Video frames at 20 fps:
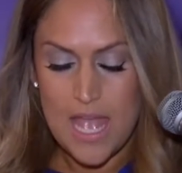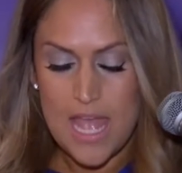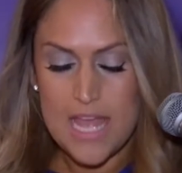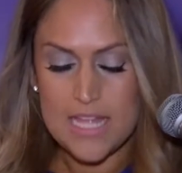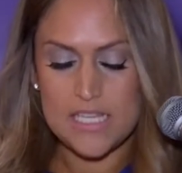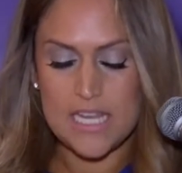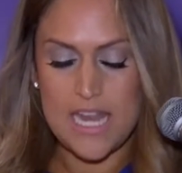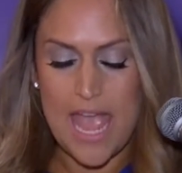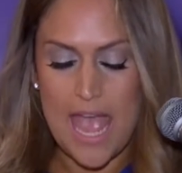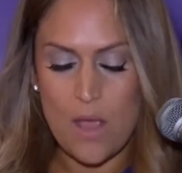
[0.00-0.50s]

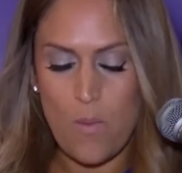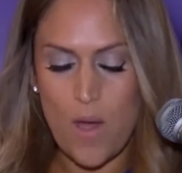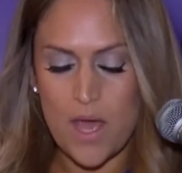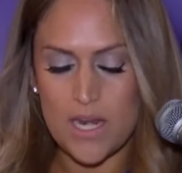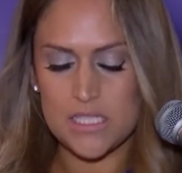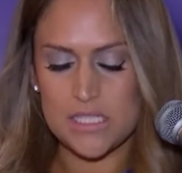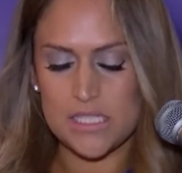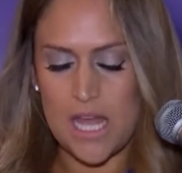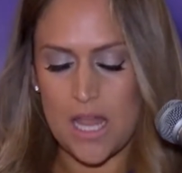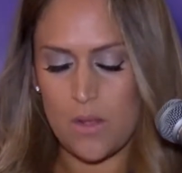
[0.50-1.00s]
Today, I
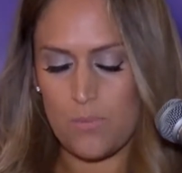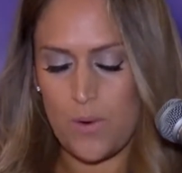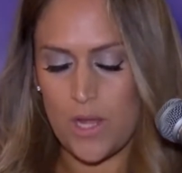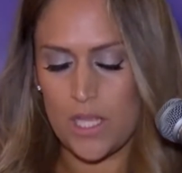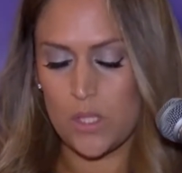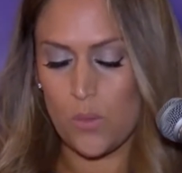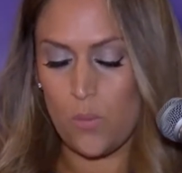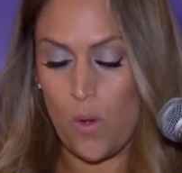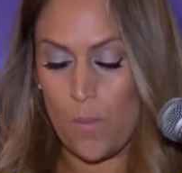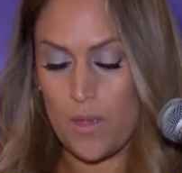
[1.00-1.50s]
want to celebrate
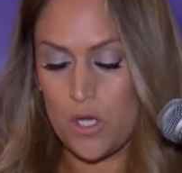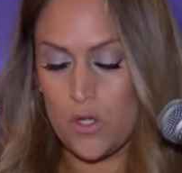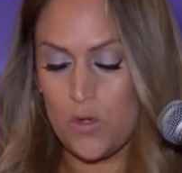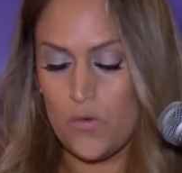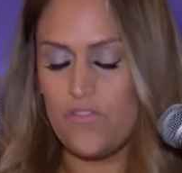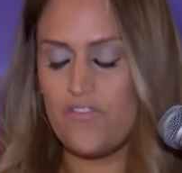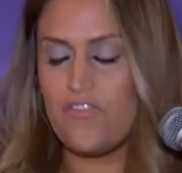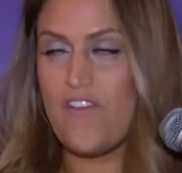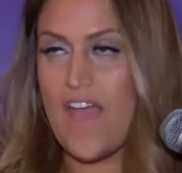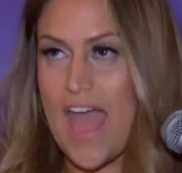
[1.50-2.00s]
the woman who
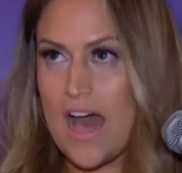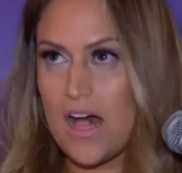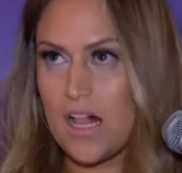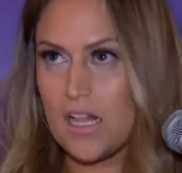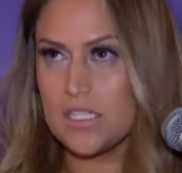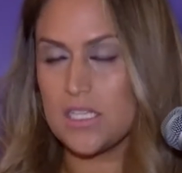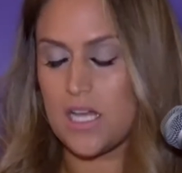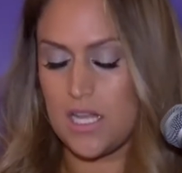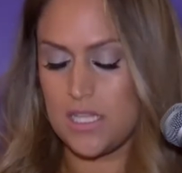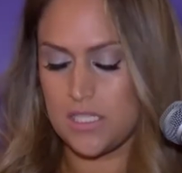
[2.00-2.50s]

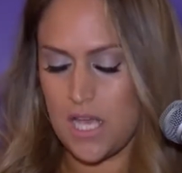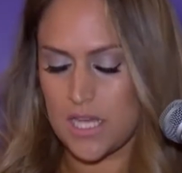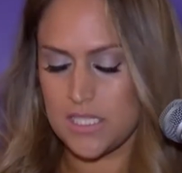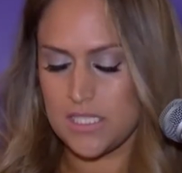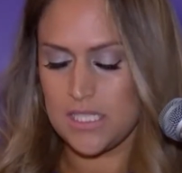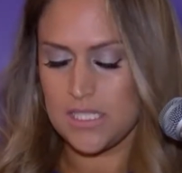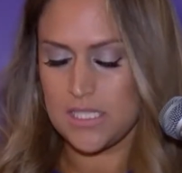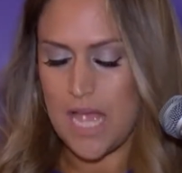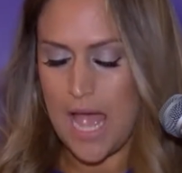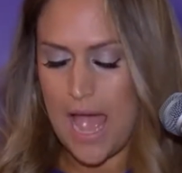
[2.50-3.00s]
failed a
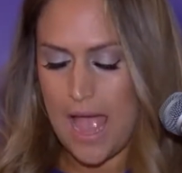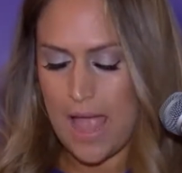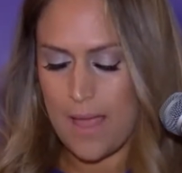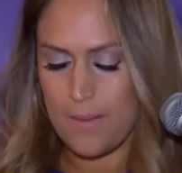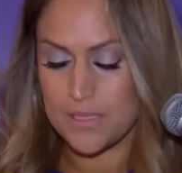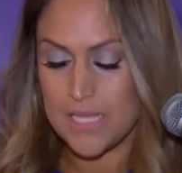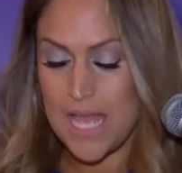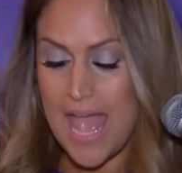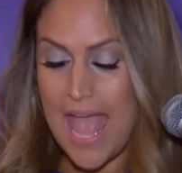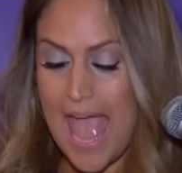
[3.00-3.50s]
dozen
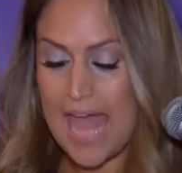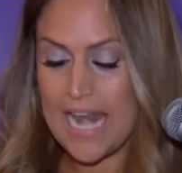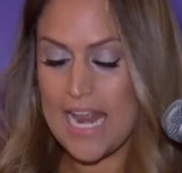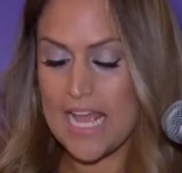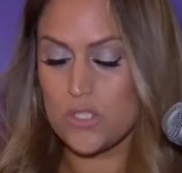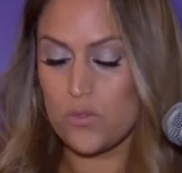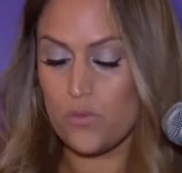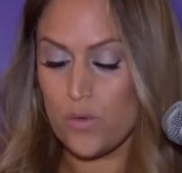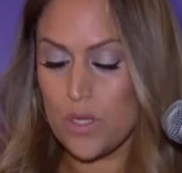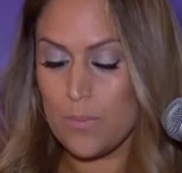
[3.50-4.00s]
times and
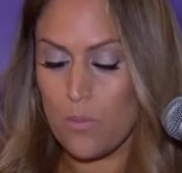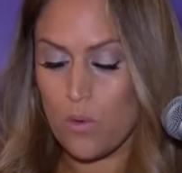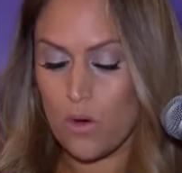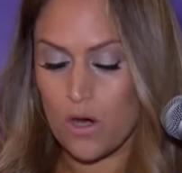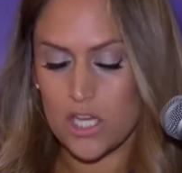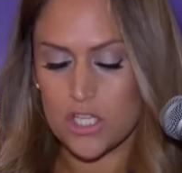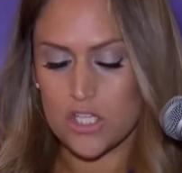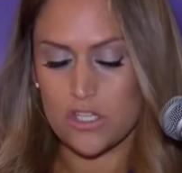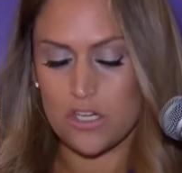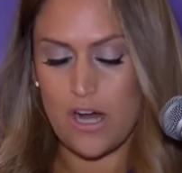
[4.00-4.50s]
has
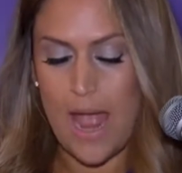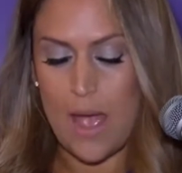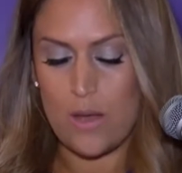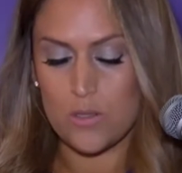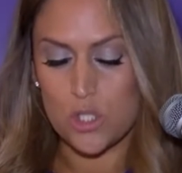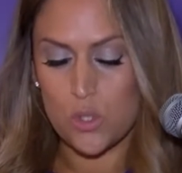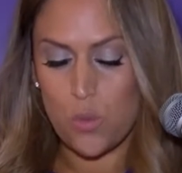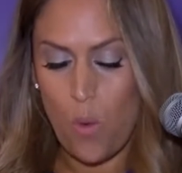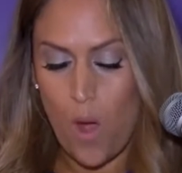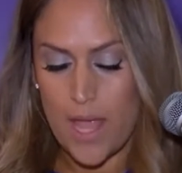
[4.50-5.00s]
remortgaged her
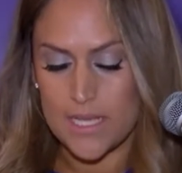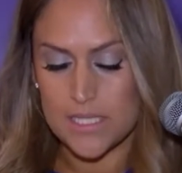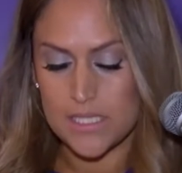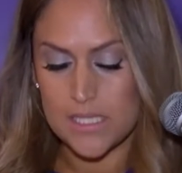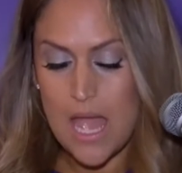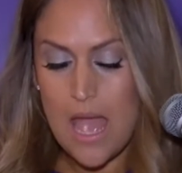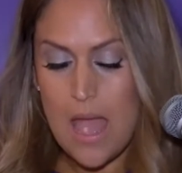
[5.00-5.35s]
house twice,